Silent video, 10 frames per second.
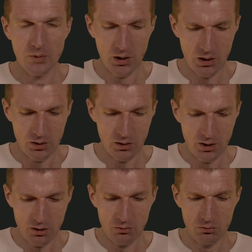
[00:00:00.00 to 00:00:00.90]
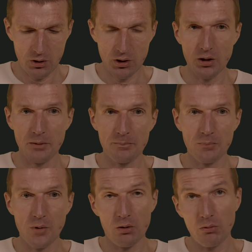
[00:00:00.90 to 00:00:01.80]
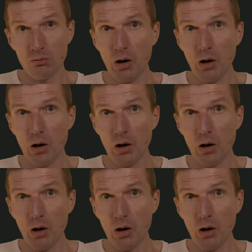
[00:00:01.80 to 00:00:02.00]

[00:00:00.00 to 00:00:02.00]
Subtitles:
And now I